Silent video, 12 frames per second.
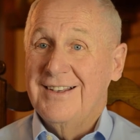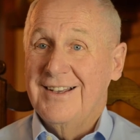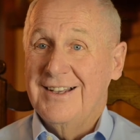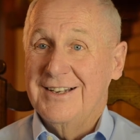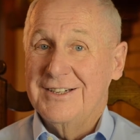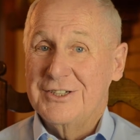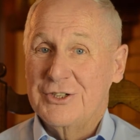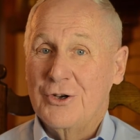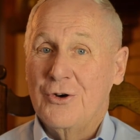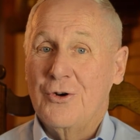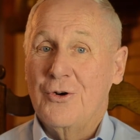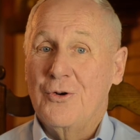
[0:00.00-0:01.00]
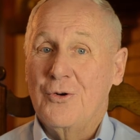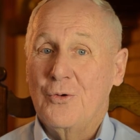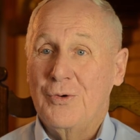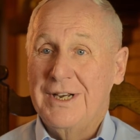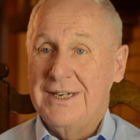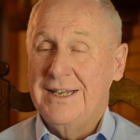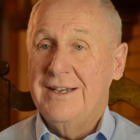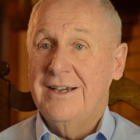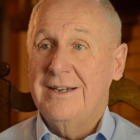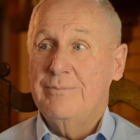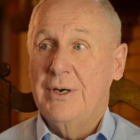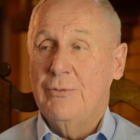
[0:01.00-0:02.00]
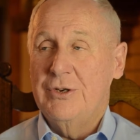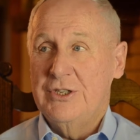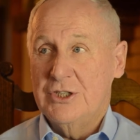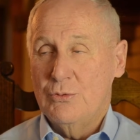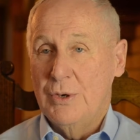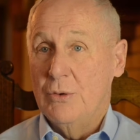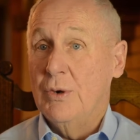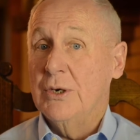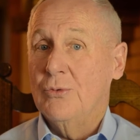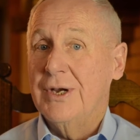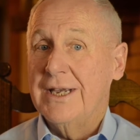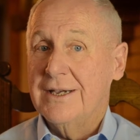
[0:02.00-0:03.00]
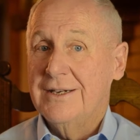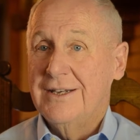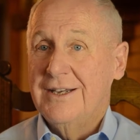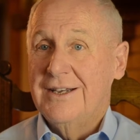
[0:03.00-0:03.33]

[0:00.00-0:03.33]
And so we did, but we just went 1 week